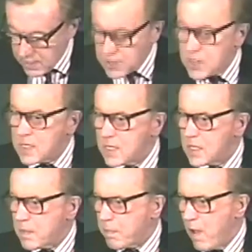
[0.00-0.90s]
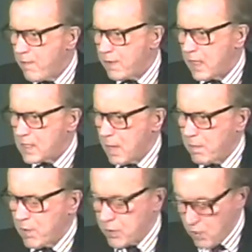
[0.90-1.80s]
this is a perfect example
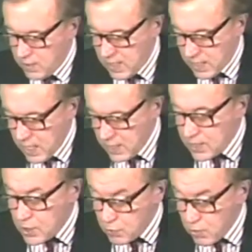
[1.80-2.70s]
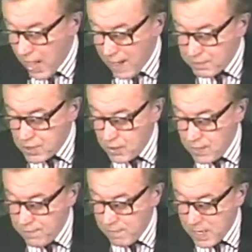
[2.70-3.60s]
of authority in action. This is
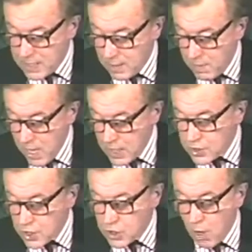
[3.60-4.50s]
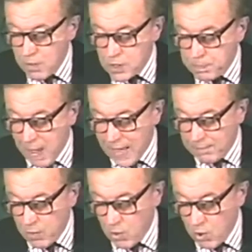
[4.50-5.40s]
absolutely verbatim. Sir Thomas
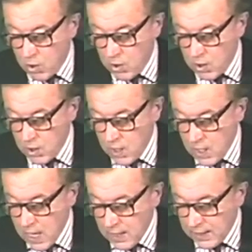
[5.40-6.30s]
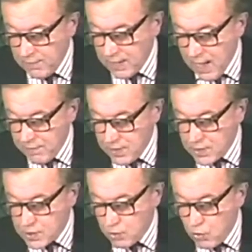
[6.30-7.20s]
Padmore giving
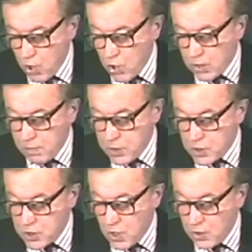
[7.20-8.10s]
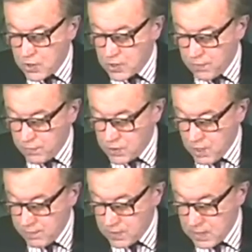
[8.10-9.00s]
evidence to the Royal Commission on the Civil
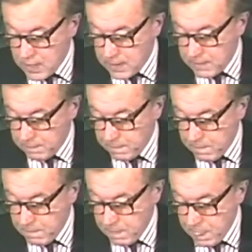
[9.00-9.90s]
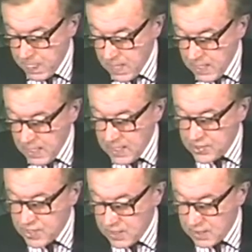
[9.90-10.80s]
Service in London. He
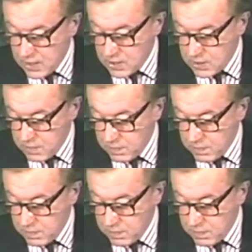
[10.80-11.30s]
said this.